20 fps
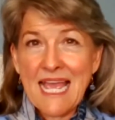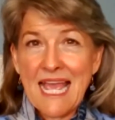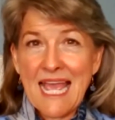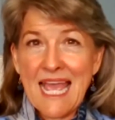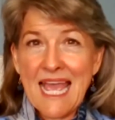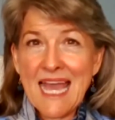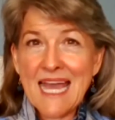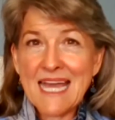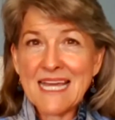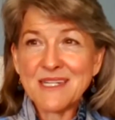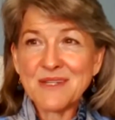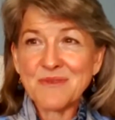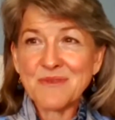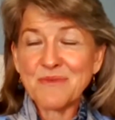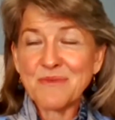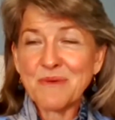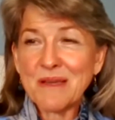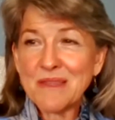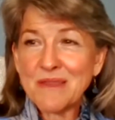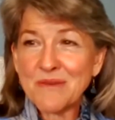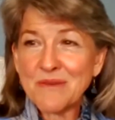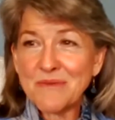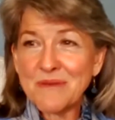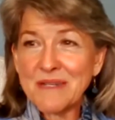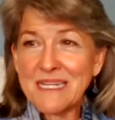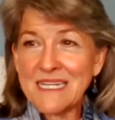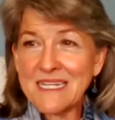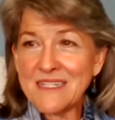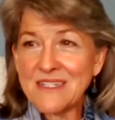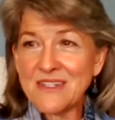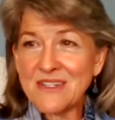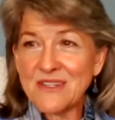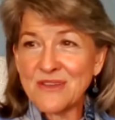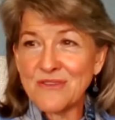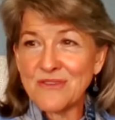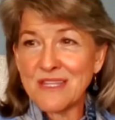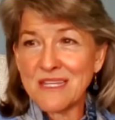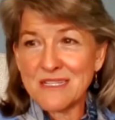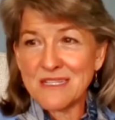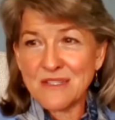And whether we
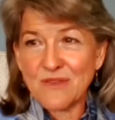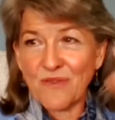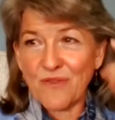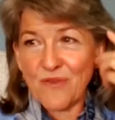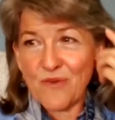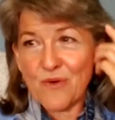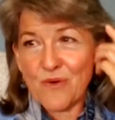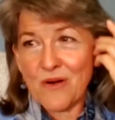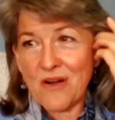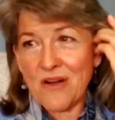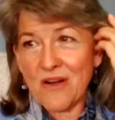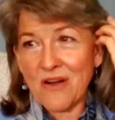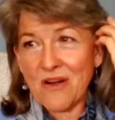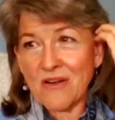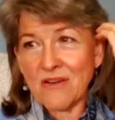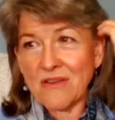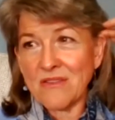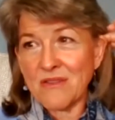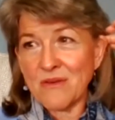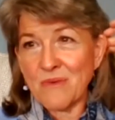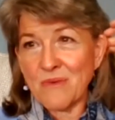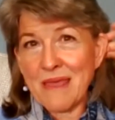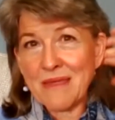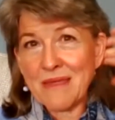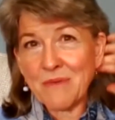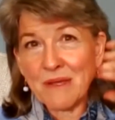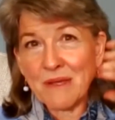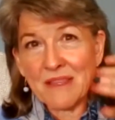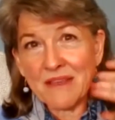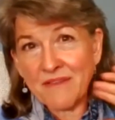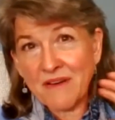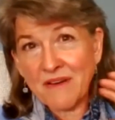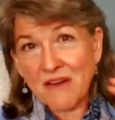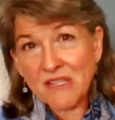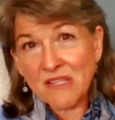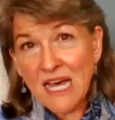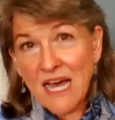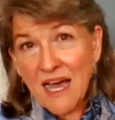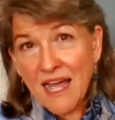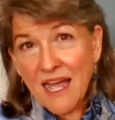do this for the way that we live our
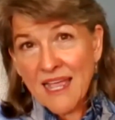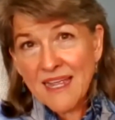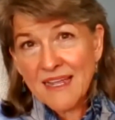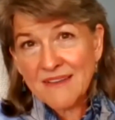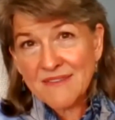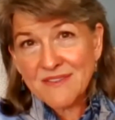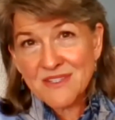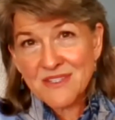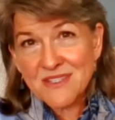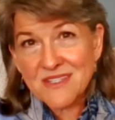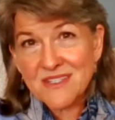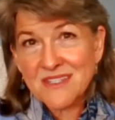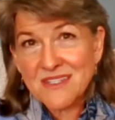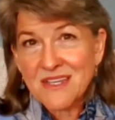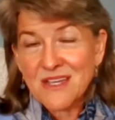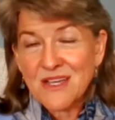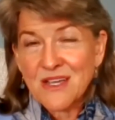lives,